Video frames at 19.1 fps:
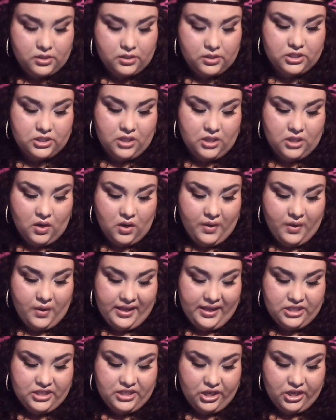So,
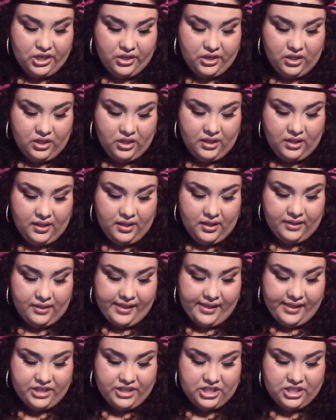Eternal
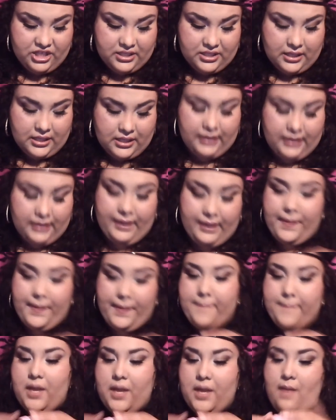Luscious Lip
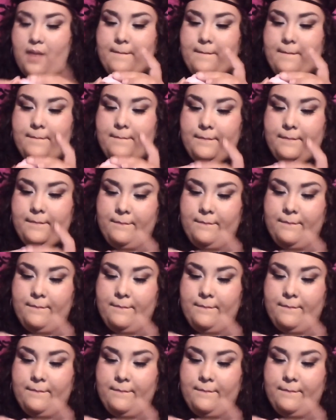Balm.